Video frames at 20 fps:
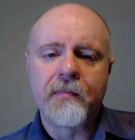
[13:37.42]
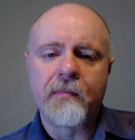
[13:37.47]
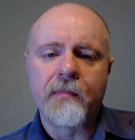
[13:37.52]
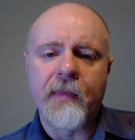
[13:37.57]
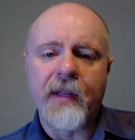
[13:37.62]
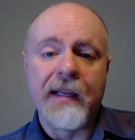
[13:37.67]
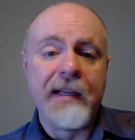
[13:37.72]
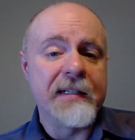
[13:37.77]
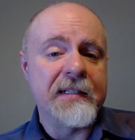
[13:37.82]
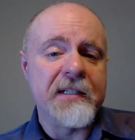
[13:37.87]

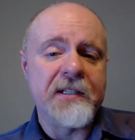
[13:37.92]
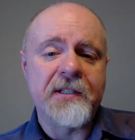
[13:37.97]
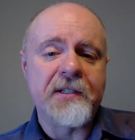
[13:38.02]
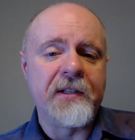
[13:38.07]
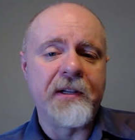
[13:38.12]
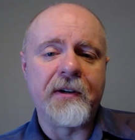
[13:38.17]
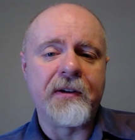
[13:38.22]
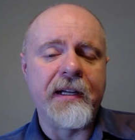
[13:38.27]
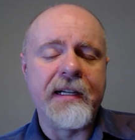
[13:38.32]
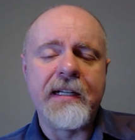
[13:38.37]
This is
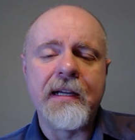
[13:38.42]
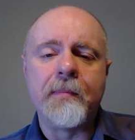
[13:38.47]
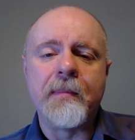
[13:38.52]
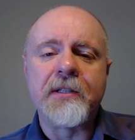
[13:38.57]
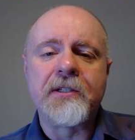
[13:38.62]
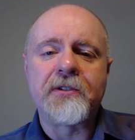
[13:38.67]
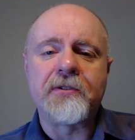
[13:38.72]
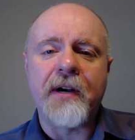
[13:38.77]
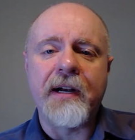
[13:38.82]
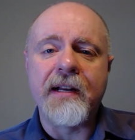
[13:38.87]
clearly
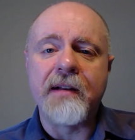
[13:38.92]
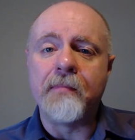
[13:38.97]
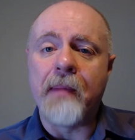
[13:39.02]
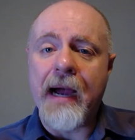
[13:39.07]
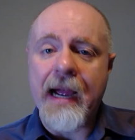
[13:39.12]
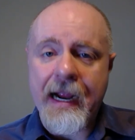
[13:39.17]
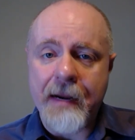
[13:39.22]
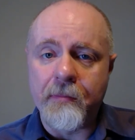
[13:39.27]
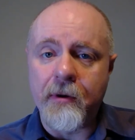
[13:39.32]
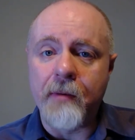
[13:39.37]
demonstrated
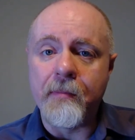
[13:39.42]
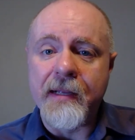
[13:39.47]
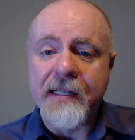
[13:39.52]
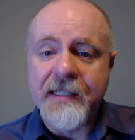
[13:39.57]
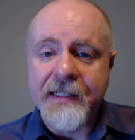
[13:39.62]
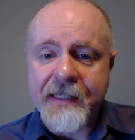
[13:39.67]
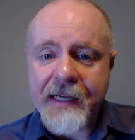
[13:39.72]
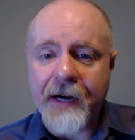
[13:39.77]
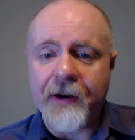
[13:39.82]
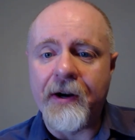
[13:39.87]
by Abram and
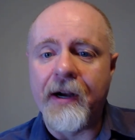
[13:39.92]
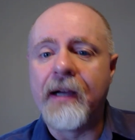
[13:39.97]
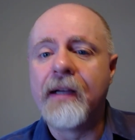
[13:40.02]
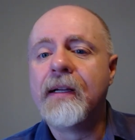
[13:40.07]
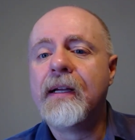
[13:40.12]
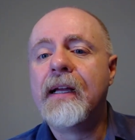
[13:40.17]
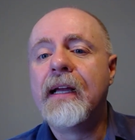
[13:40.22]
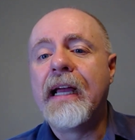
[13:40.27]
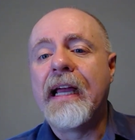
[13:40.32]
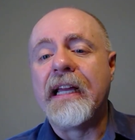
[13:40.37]
Sarah
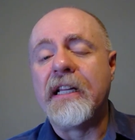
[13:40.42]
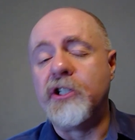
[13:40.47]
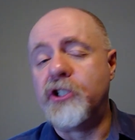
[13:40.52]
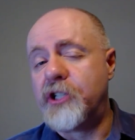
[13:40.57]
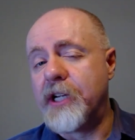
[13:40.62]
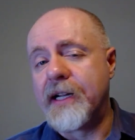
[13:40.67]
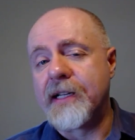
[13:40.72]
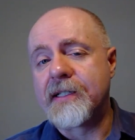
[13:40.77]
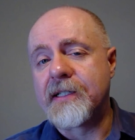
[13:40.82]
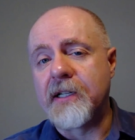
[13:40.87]
in
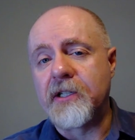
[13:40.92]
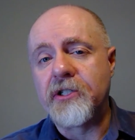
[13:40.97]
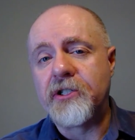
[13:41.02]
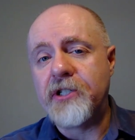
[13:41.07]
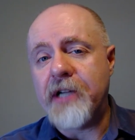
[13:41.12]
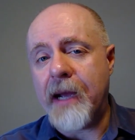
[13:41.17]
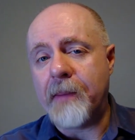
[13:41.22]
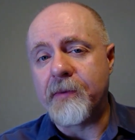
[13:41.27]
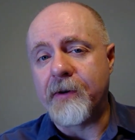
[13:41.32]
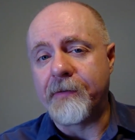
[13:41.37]
Genesis
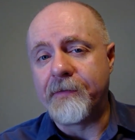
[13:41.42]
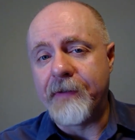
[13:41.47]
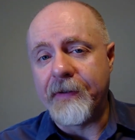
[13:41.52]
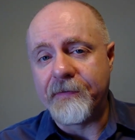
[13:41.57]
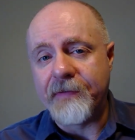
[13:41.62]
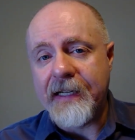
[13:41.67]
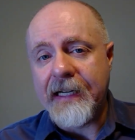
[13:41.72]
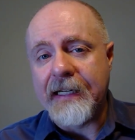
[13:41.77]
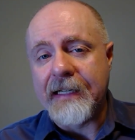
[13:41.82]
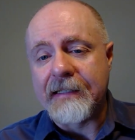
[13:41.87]
chapter
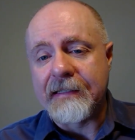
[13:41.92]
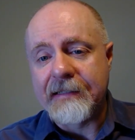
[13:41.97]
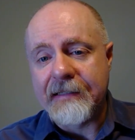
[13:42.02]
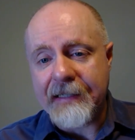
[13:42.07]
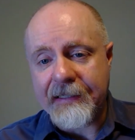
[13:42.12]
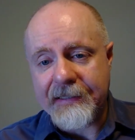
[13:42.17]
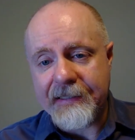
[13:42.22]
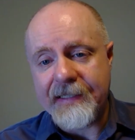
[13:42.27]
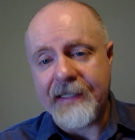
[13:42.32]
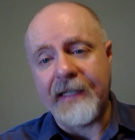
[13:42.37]
15 and
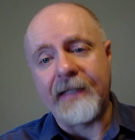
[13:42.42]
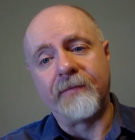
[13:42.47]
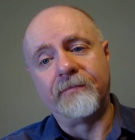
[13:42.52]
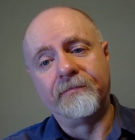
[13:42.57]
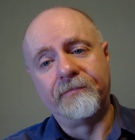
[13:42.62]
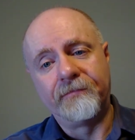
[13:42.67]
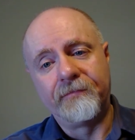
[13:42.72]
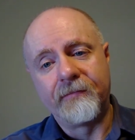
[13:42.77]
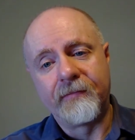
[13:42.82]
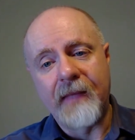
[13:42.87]
16.
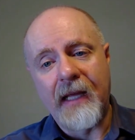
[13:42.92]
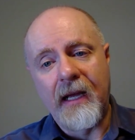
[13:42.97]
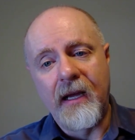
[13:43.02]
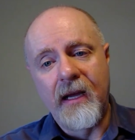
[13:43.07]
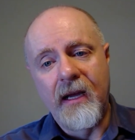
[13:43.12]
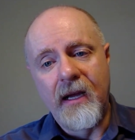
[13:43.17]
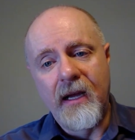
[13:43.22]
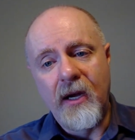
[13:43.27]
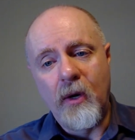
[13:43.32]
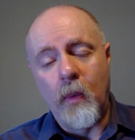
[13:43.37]

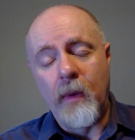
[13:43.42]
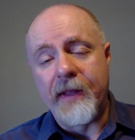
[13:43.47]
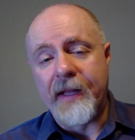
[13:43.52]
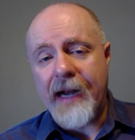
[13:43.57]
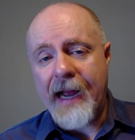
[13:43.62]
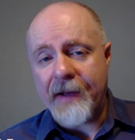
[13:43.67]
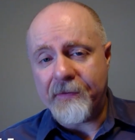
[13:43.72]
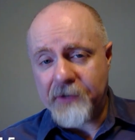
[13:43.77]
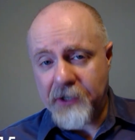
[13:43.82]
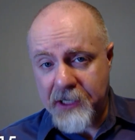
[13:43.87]
When that
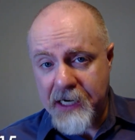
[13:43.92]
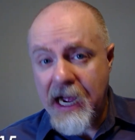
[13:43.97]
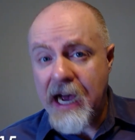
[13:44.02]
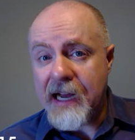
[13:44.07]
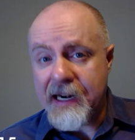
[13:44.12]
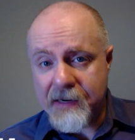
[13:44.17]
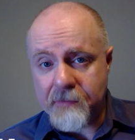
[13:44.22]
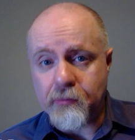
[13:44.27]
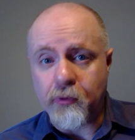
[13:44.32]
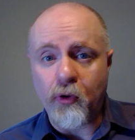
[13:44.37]
after
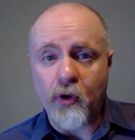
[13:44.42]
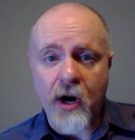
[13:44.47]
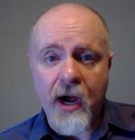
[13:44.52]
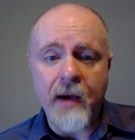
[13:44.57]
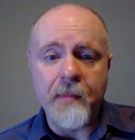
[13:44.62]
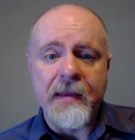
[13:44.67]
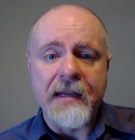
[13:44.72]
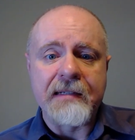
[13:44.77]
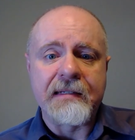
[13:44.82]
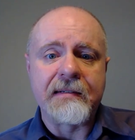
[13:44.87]
God had
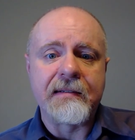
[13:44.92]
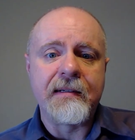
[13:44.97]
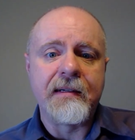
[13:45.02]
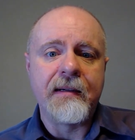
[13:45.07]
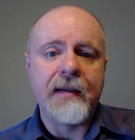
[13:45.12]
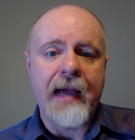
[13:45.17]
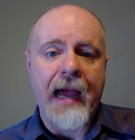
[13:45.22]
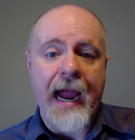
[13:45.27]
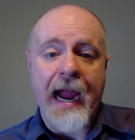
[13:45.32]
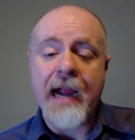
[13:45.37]
promised
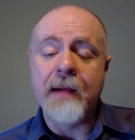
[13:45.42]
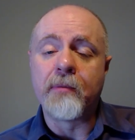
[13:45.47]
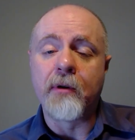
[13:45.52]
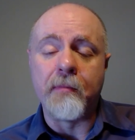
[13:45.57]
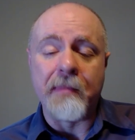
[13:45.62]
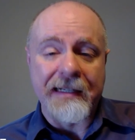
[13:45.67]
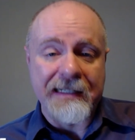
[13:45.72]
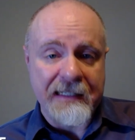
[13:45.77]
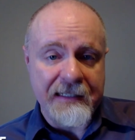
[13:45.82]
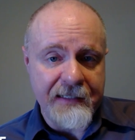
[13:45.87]

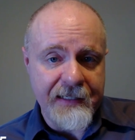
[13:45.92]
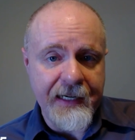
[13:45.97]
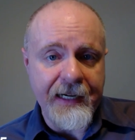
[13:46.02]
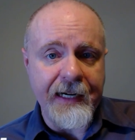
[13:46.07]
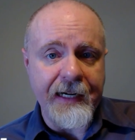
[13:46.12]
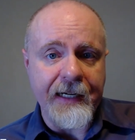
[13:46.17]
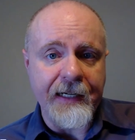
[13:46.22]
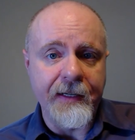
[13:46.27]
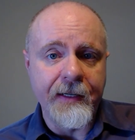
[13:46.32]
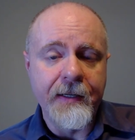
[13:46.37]
Abram a
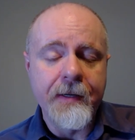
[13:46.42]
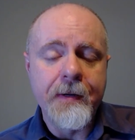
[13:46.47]
seed,